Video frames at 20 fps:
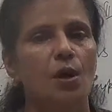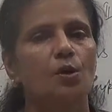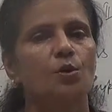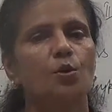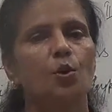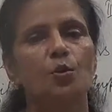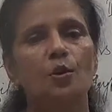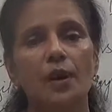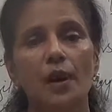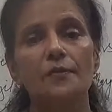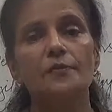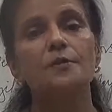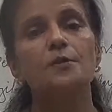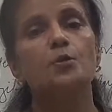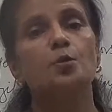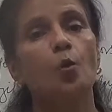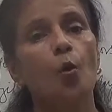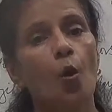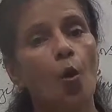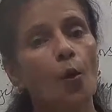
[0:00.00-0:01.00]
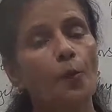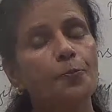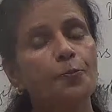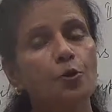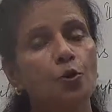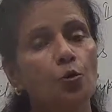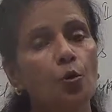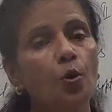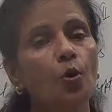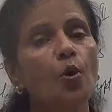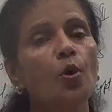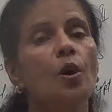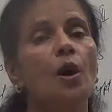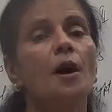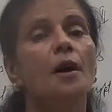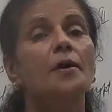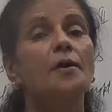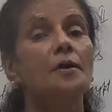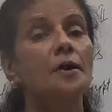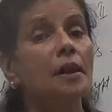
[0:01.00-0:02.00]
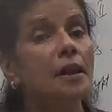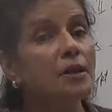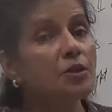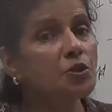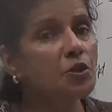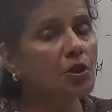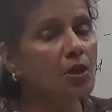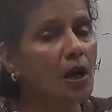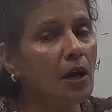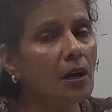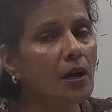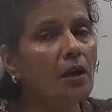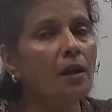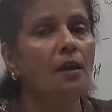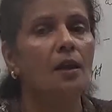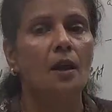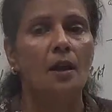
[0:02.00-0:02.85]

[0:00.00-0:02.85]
to give scope to regional